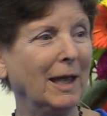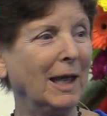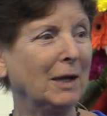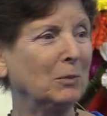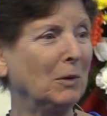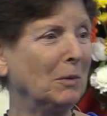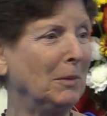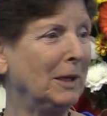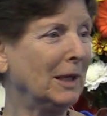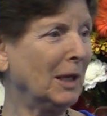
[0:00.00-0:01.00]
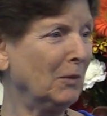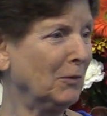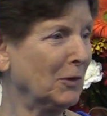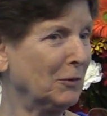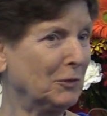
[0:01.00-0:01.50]
And we were meeting him
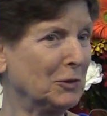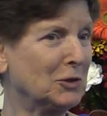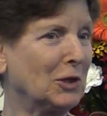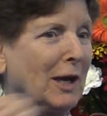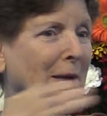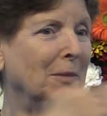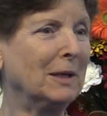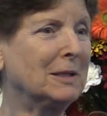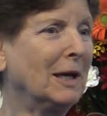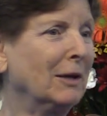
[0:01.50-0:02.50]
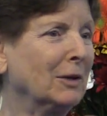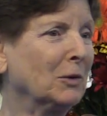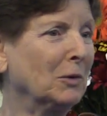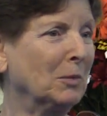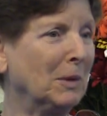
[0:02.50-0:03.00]
for the first time. The
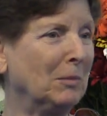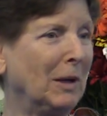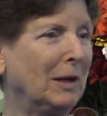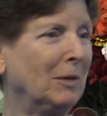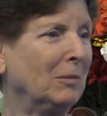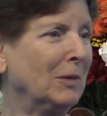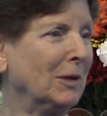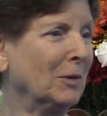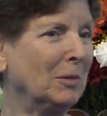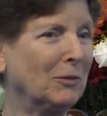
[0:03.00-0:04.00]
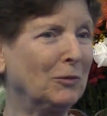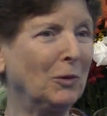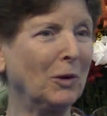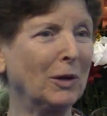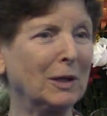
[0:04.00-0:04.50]
Italian group had met him the year
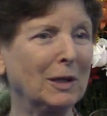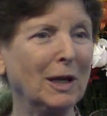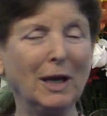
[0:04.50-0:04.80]
before, and